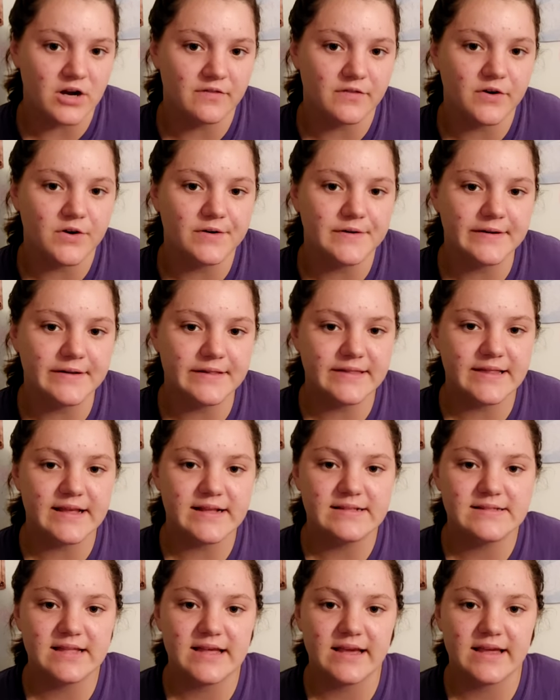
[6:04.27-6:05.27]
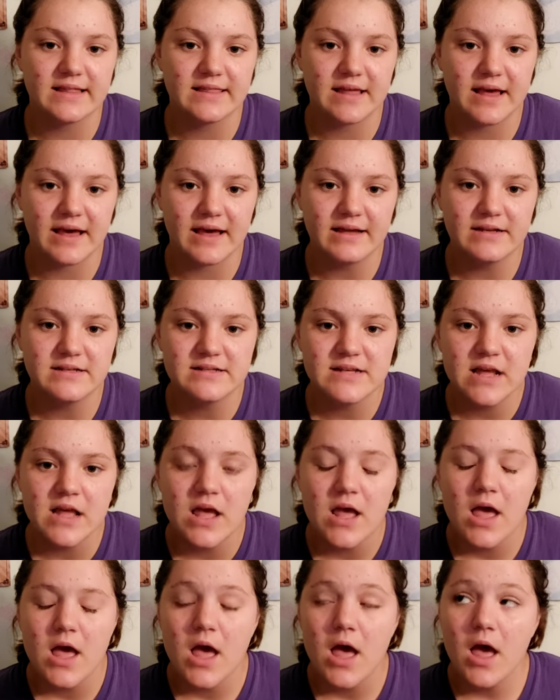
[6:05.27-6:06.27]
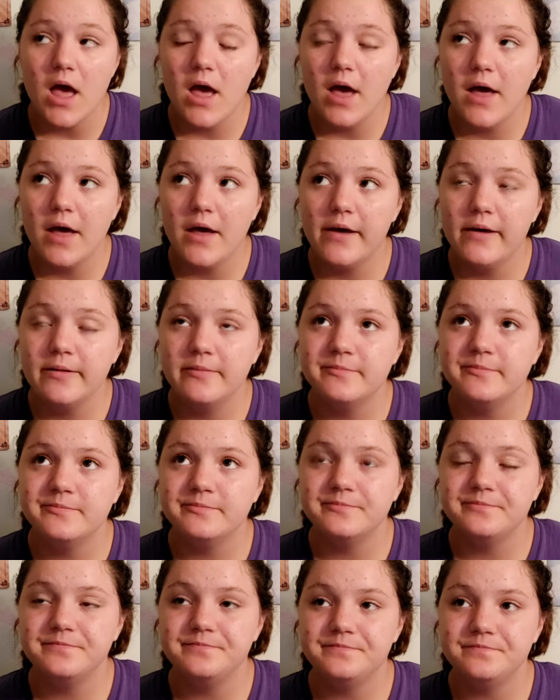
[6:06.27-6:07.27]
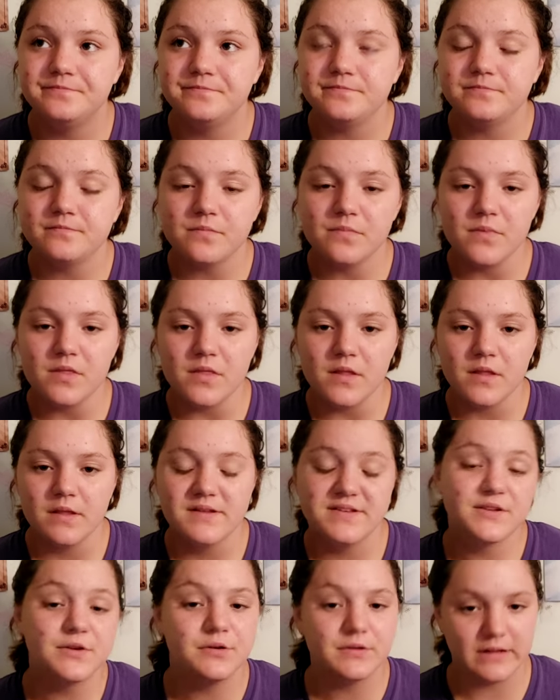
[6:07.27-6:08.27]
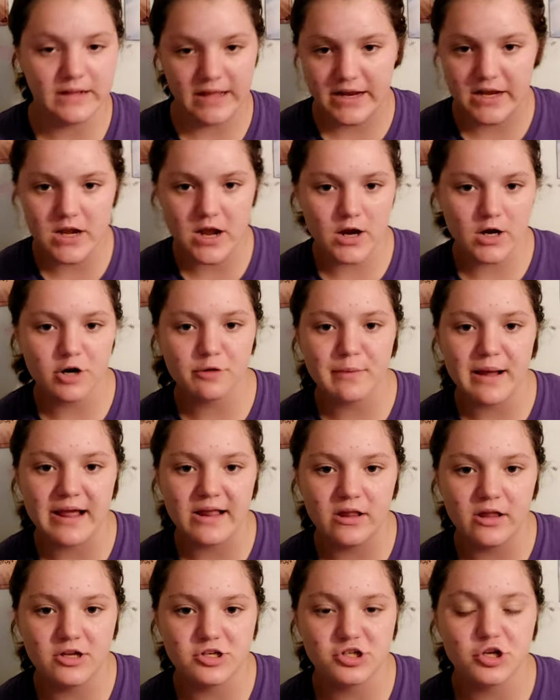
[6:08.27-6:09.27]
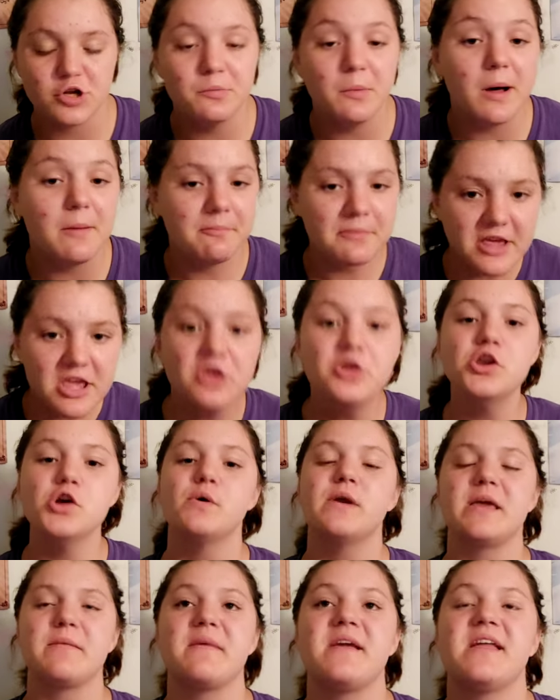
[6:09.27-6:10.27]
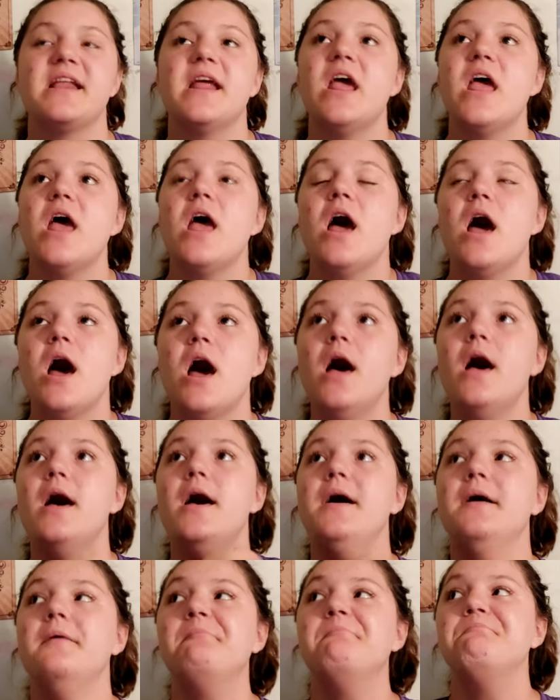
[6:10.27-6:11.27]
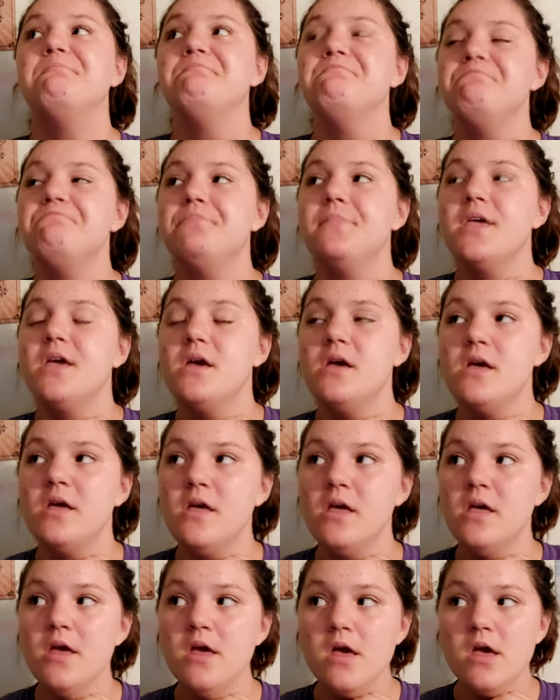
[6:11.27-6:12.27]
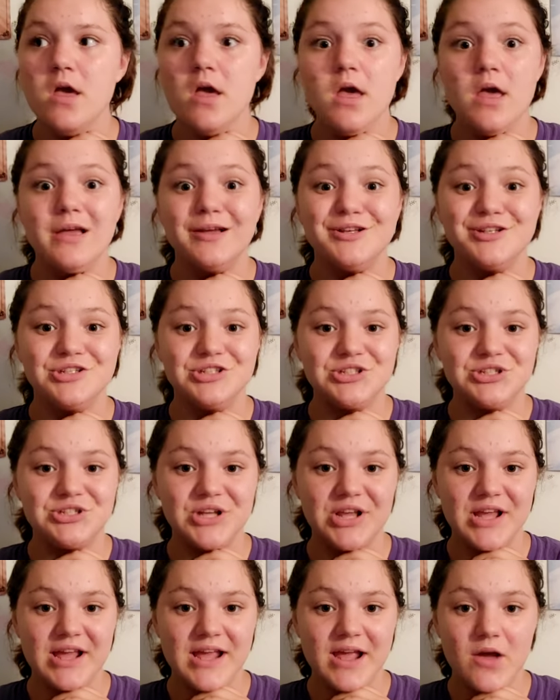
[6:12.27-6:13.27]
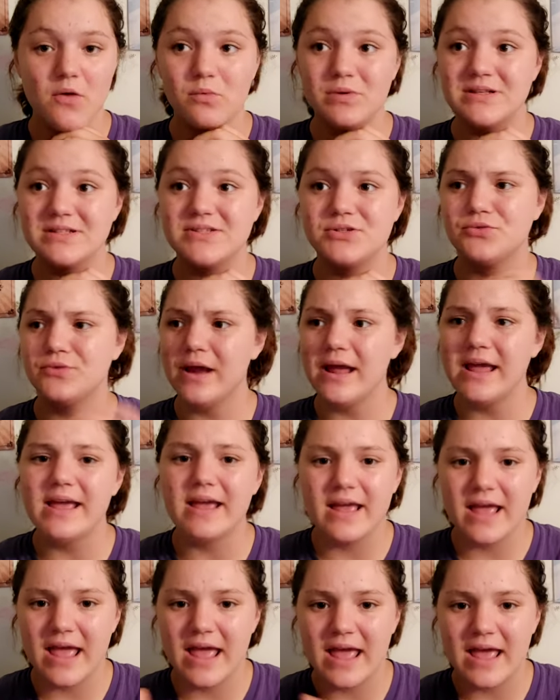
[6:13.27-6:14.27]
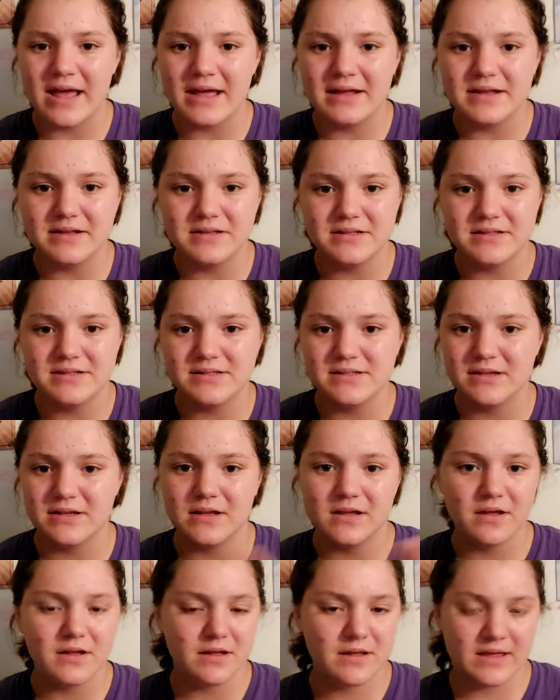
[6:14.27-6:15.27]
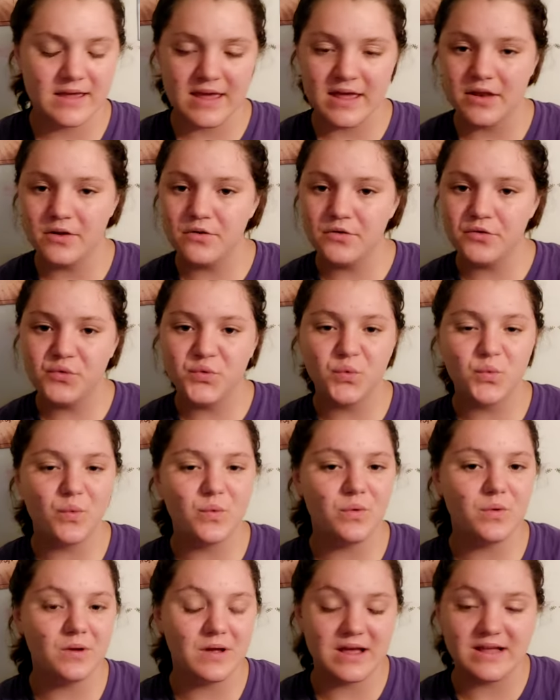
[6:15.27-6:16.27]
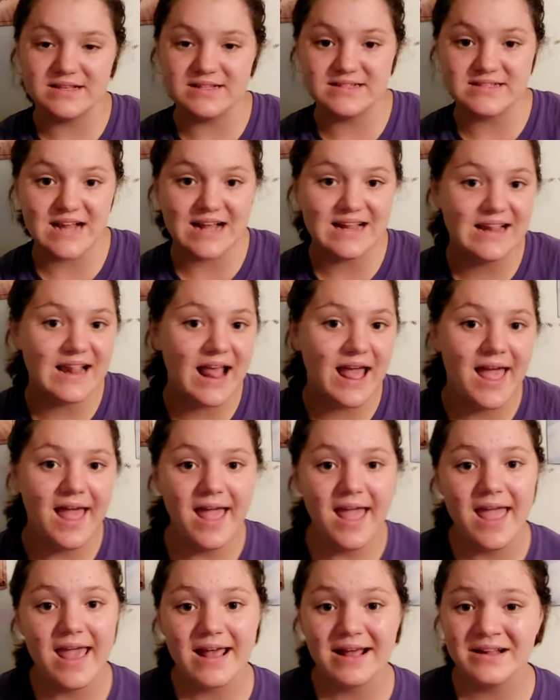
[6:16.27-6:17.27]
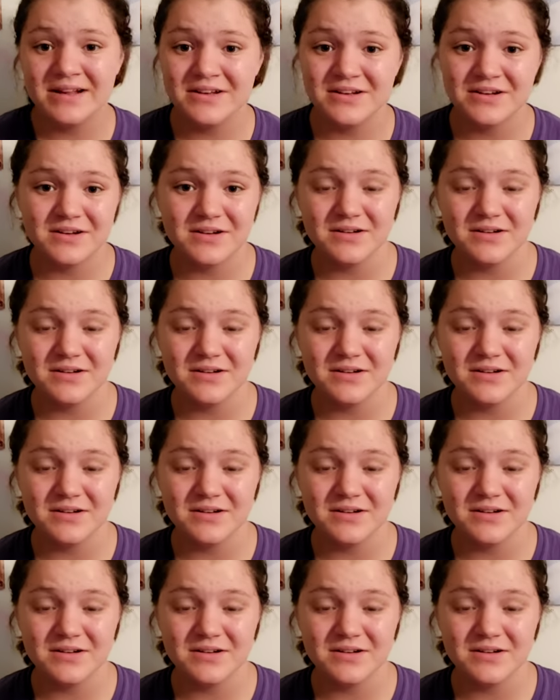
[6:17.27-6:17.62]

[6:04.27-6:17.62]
of her and things like that. Um, so like not her biological mom, but you know what I mean. Um, she was great, and Kid Crew Estella, and